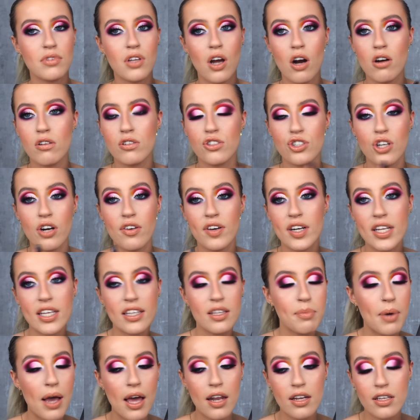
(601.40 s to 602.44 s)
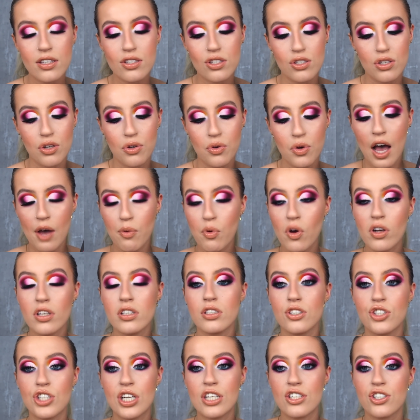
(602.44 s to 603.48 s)
the orange already in the palette, so I wanted
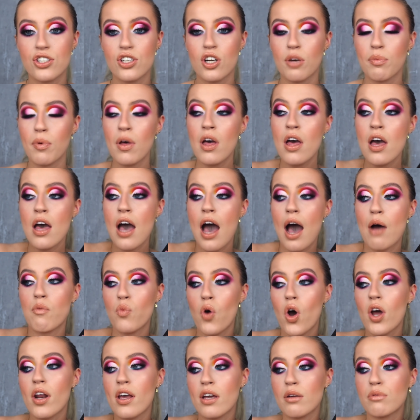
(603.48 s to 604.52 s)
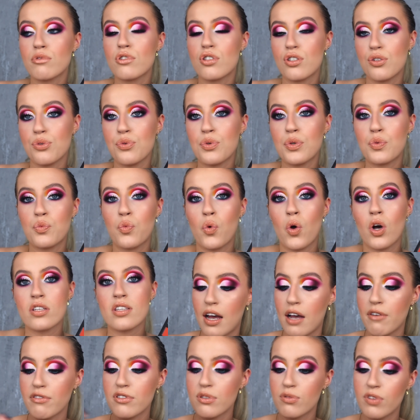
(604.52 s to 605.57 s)
to change it up. And what I was doing was,
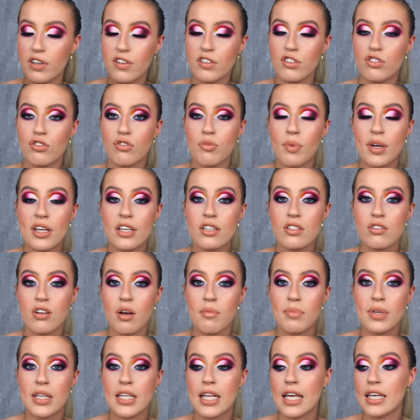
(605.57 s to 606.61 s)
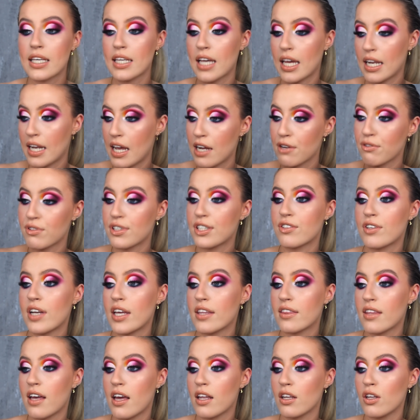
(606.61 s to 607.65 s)
I was flicking through my Instagram being like, can I
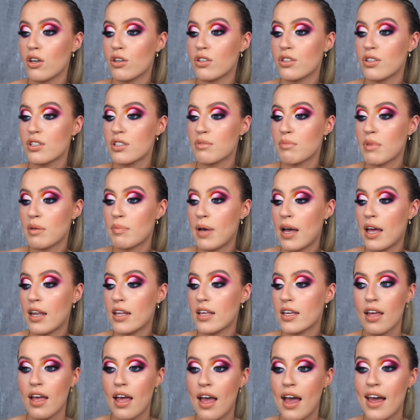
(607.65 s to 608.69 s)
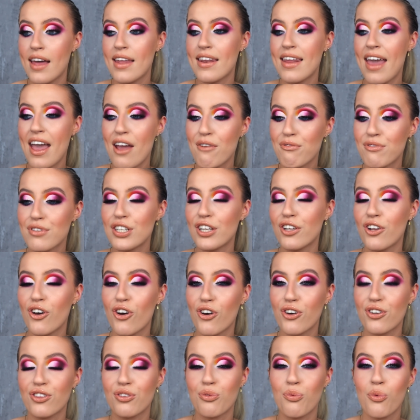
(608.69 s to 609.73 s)
recreate that look using my palette? And every
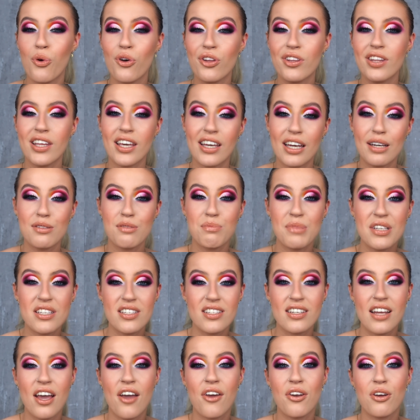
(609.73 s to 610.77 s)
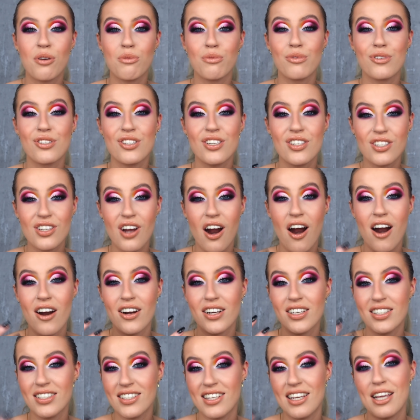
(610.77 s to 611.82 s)
look, the one thing I was missing out on was a
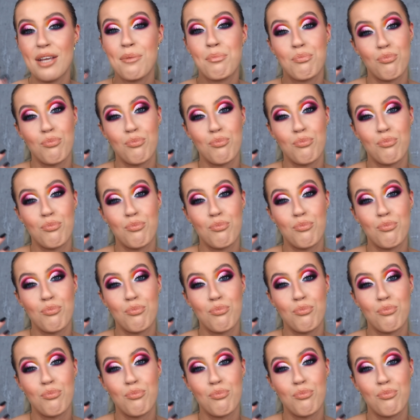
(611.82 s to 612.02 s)
dark, deep